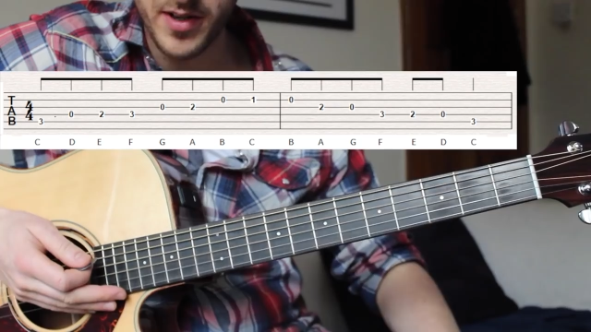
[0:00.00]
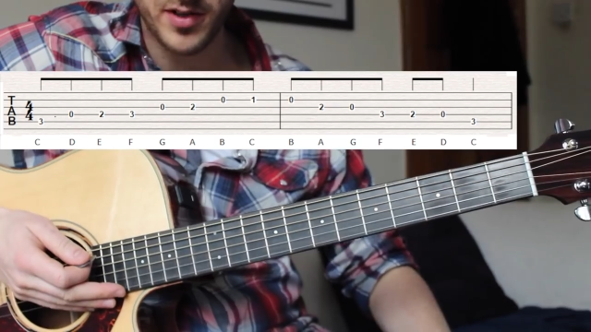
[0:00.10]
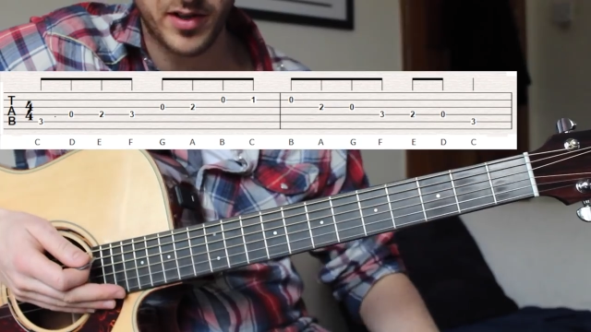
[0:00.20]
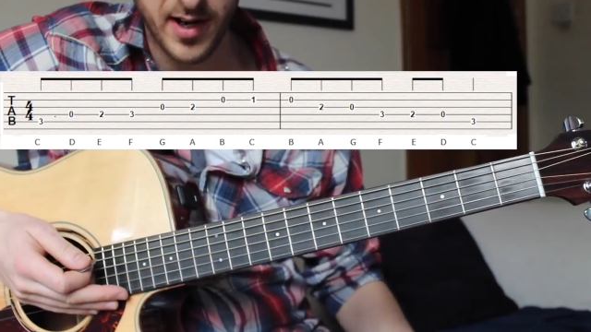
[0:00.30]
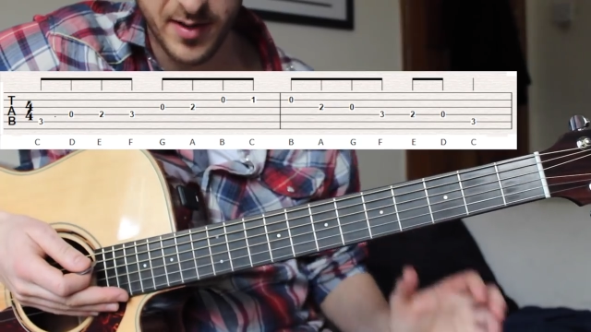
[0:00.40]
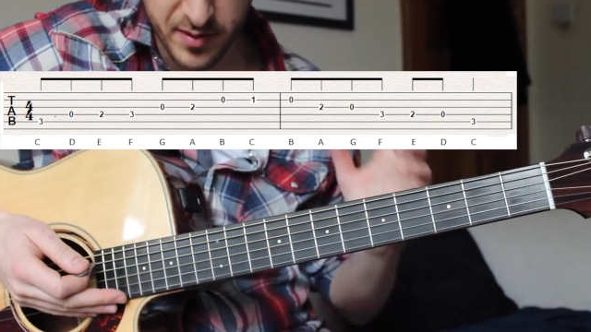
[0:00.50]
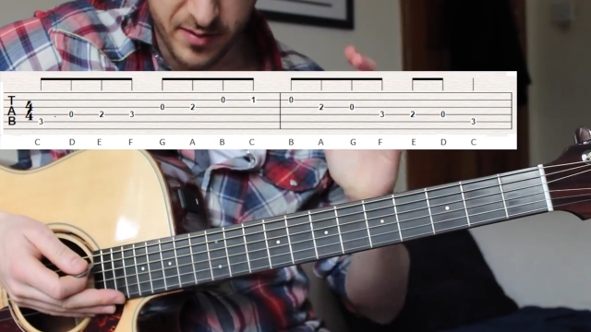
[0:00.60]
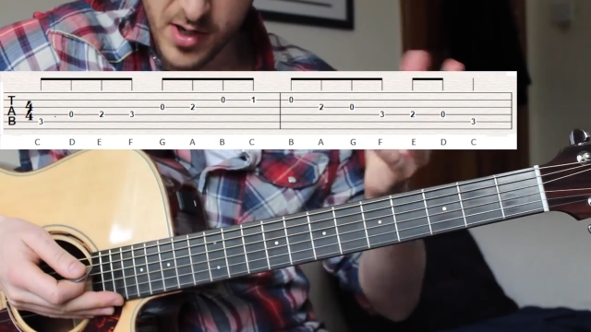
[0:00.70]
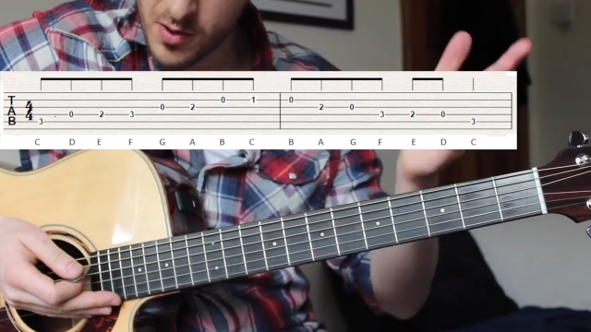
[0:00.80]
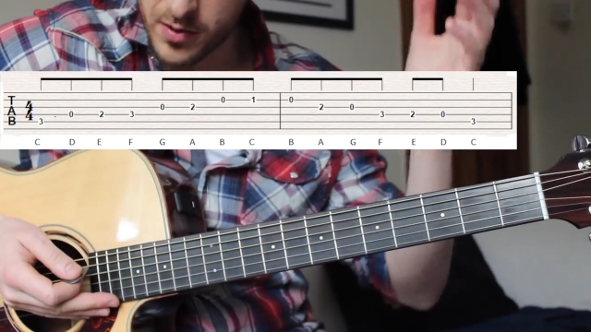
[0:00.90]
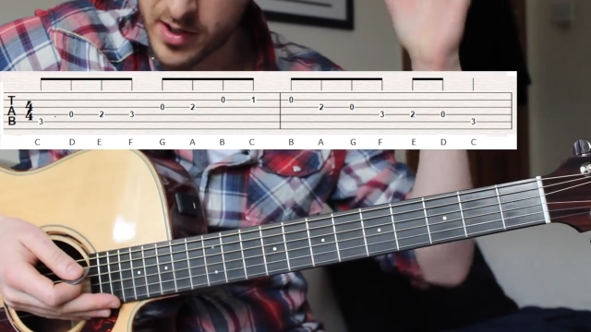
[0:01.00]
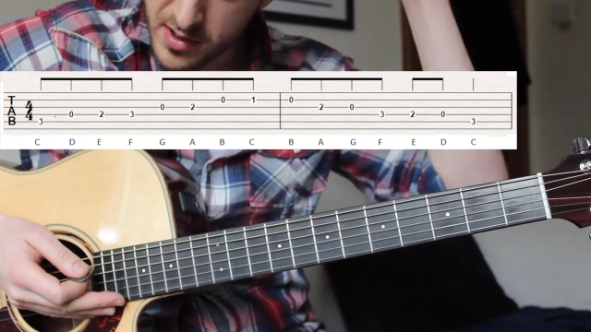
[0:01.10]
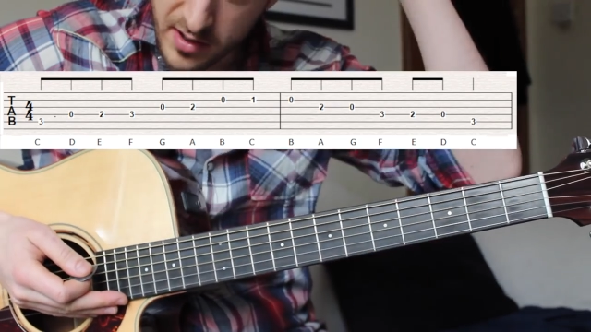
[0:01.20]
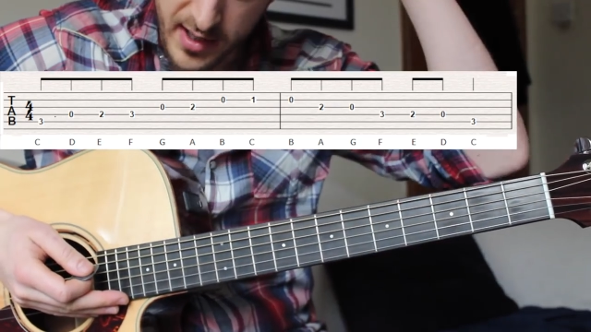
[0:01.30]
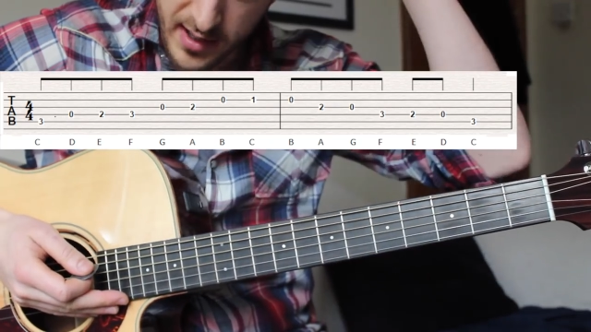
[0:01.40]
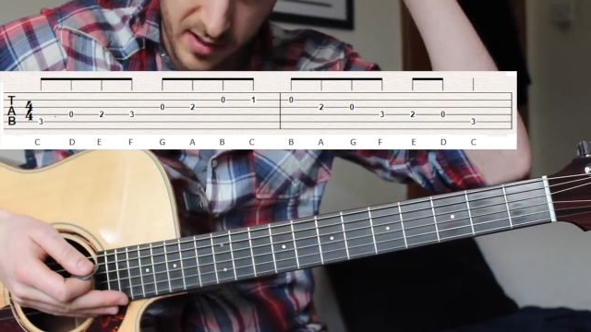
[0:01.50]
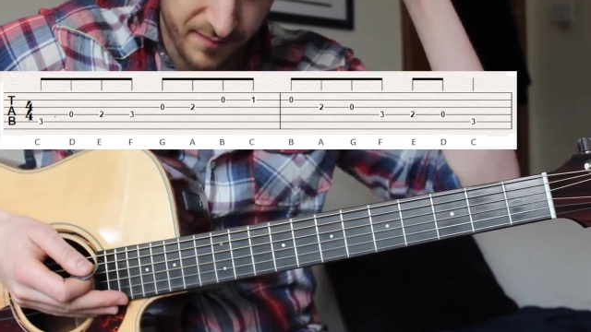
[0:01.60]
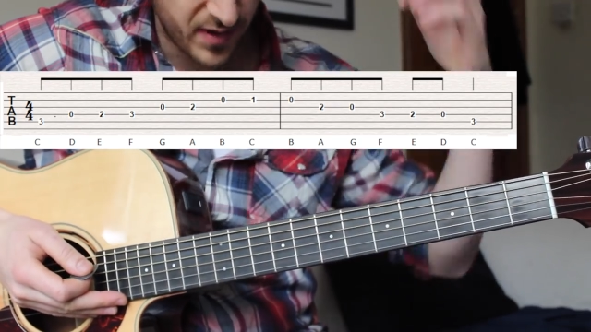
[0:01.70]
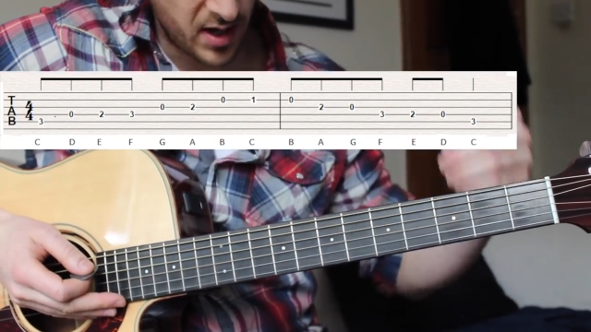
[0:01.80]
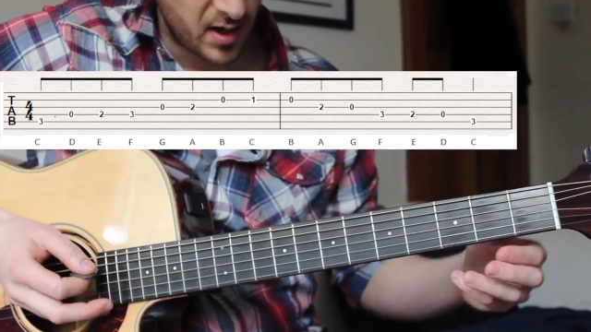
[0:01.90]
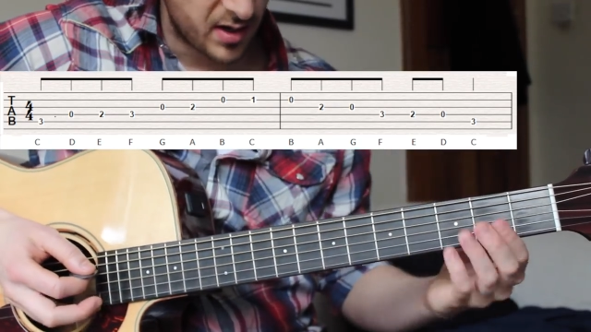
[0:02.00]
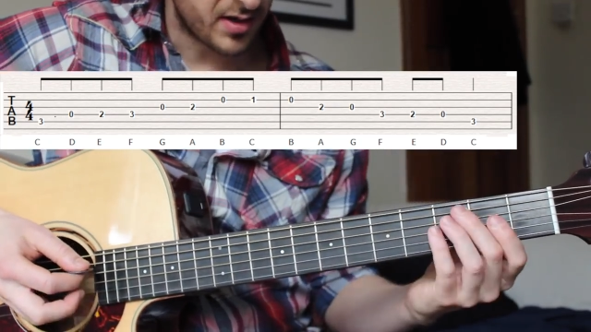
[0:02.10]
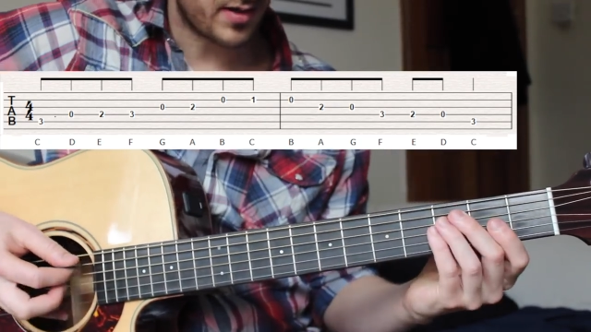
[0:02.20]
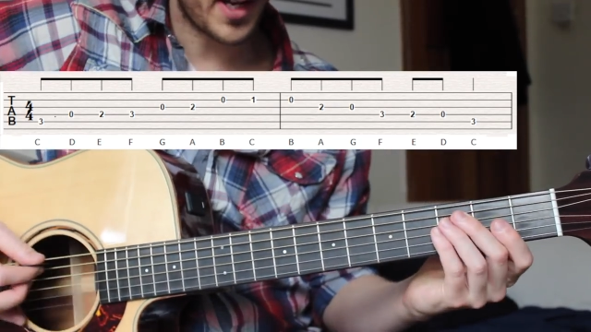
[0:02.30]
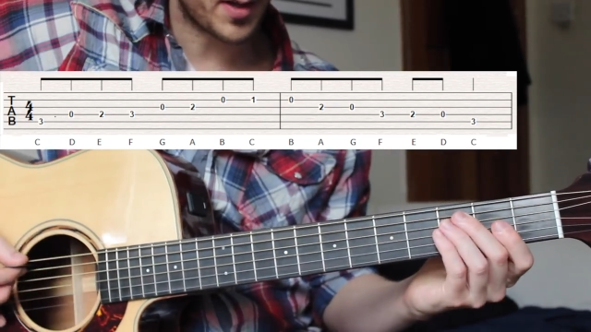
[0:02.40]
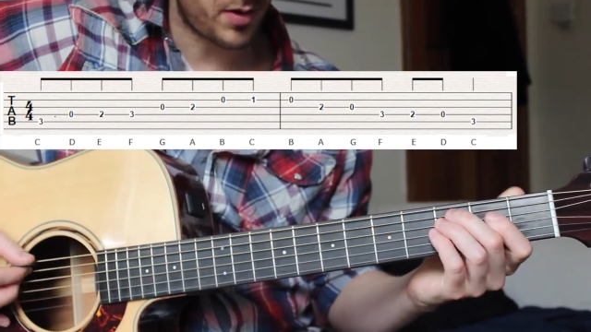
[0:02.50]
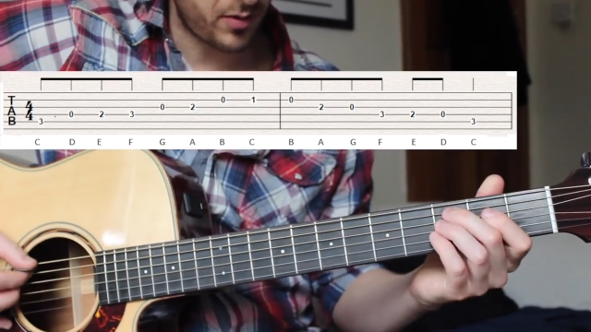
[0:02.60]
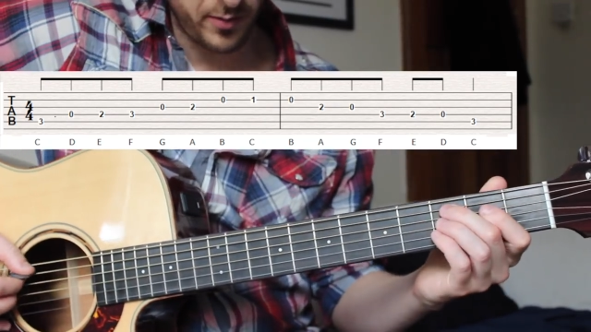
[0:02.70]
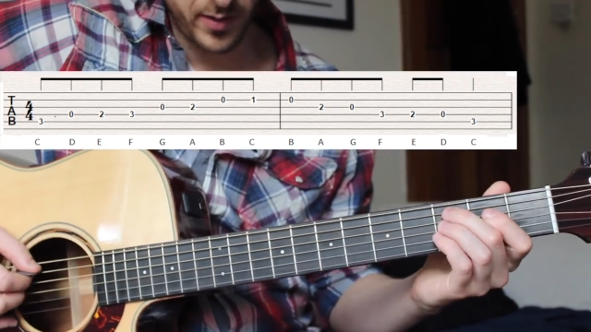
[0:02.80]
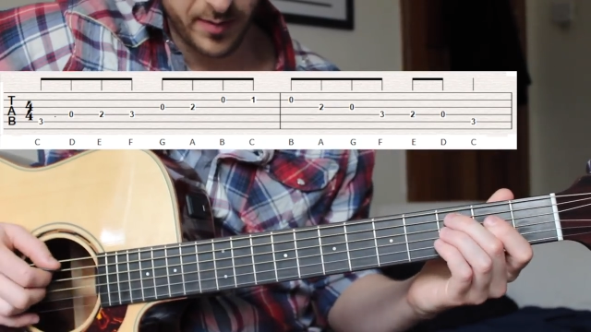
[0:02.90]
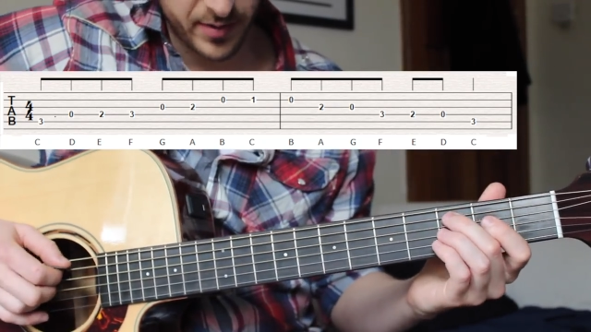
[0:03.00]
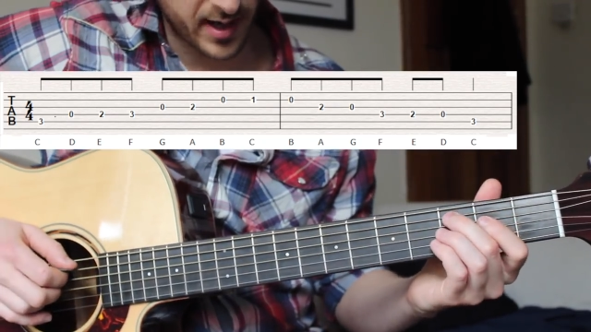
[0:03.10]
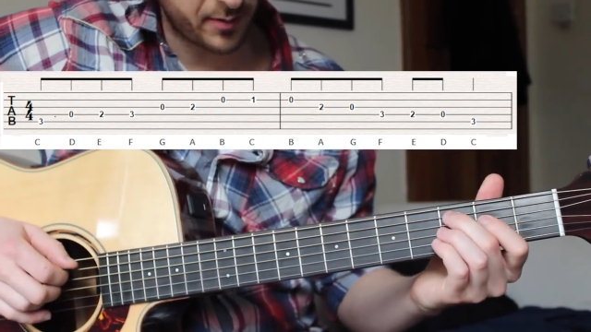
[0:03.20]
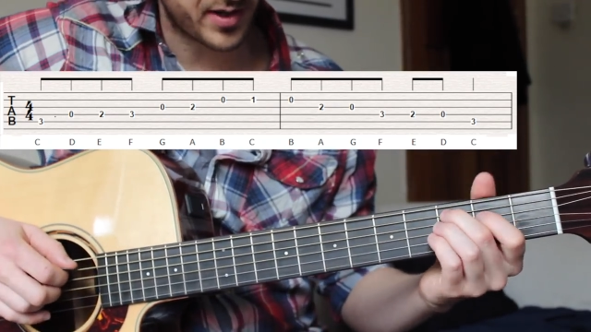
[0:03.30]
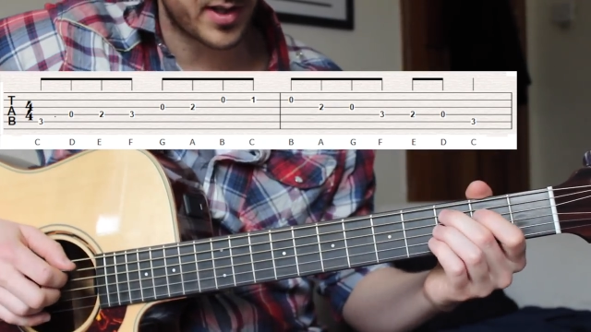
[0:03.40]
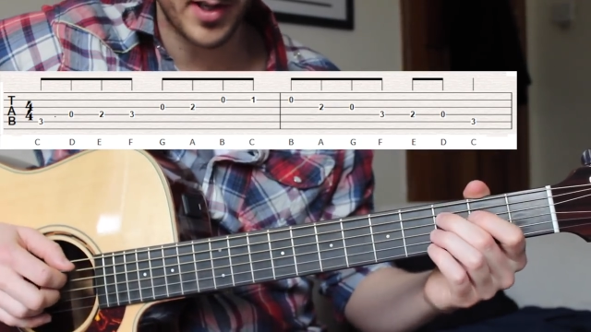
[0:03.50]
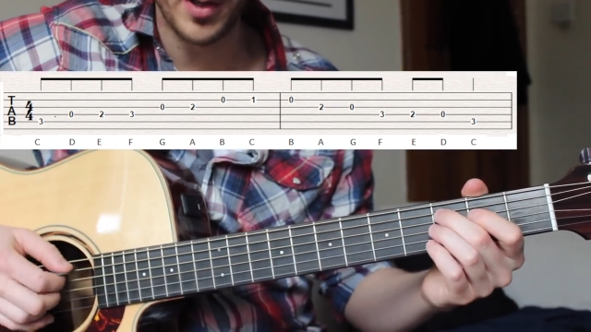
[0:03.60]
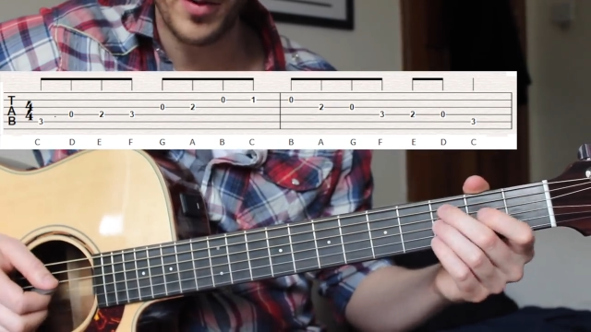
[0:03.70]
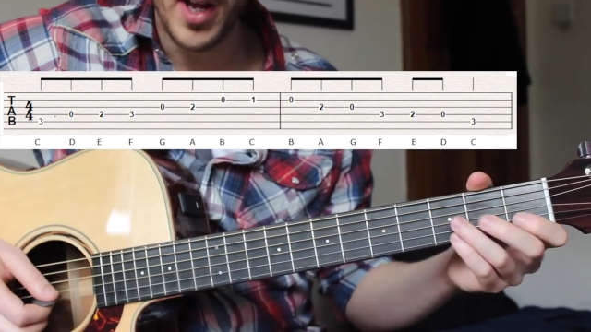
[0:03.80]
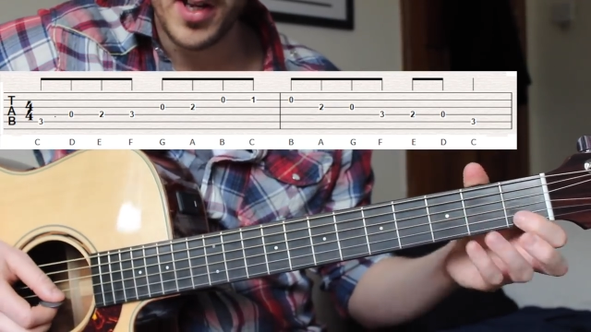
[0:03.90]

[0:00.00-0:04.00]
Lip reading: (no speaker visible)